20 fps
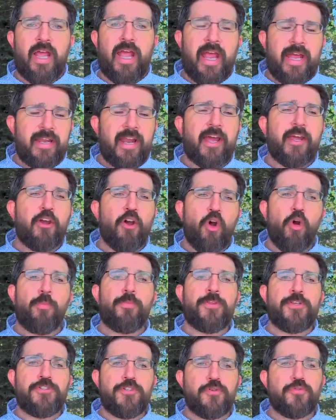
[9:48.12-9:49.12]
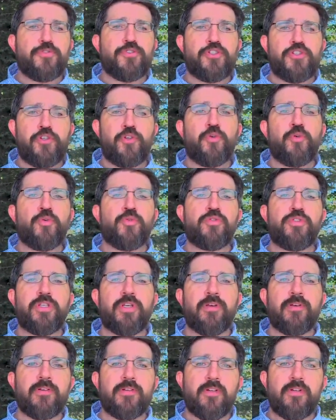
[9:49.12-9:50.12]
And I hope that you choose
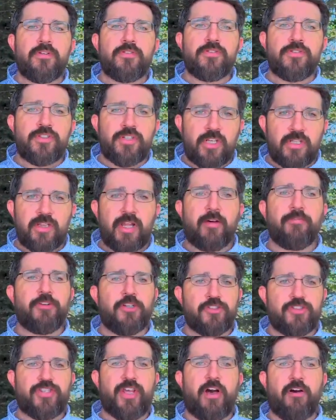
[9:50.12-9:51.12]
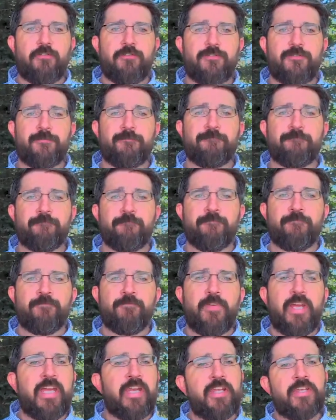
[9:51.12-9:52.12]
to love yourself.
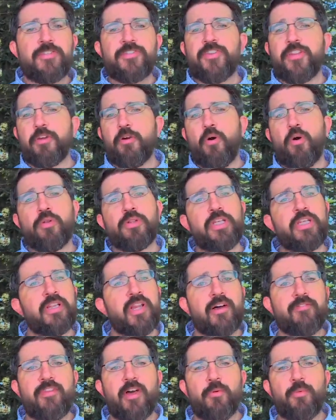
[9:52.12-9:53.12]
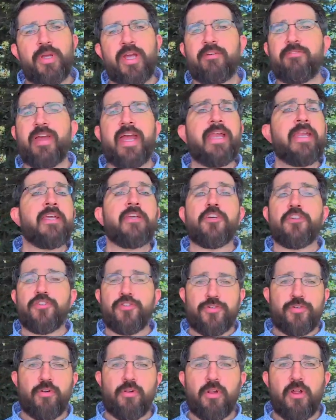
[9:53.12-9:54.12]
It is the only love that we have any
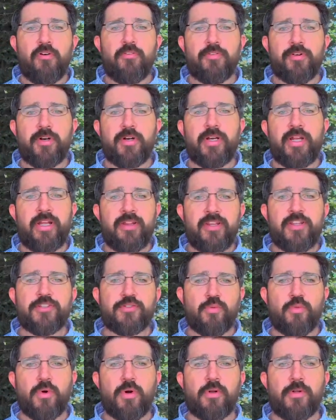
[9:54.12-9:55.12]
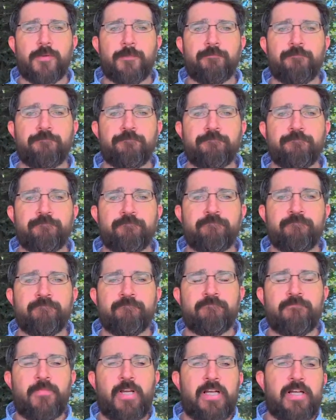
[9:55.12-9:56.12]
control over in this world.
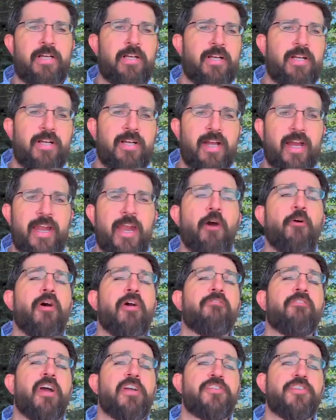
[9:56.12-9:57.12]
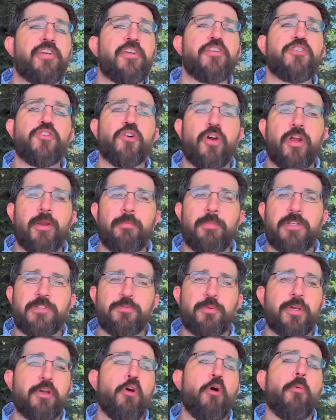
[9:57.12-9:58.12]
And now I invite you to join me as
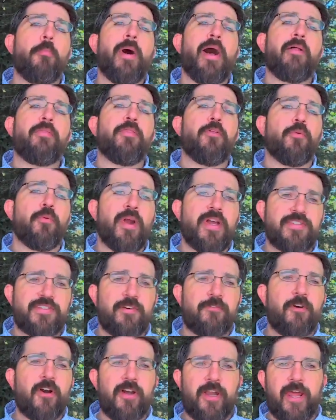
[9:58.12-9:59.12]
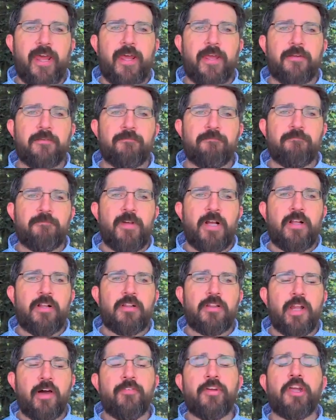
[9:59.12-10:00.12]
we go about the rest of our day.
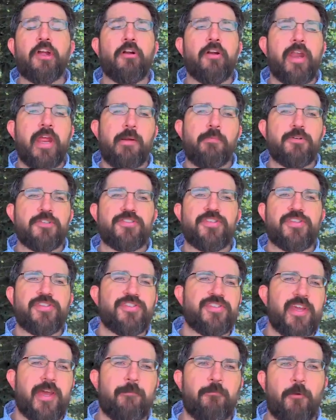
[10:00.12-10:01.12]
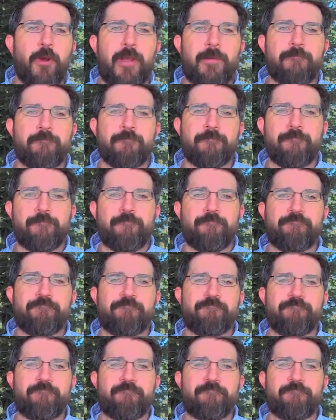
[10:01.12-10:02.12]
loving our neighbors the same way.
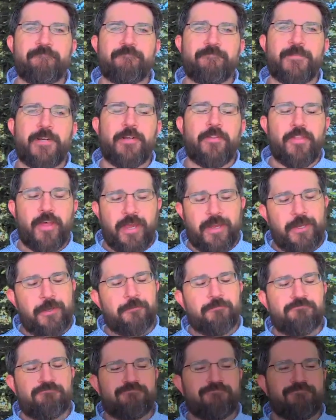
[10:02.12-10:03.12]
Thank you.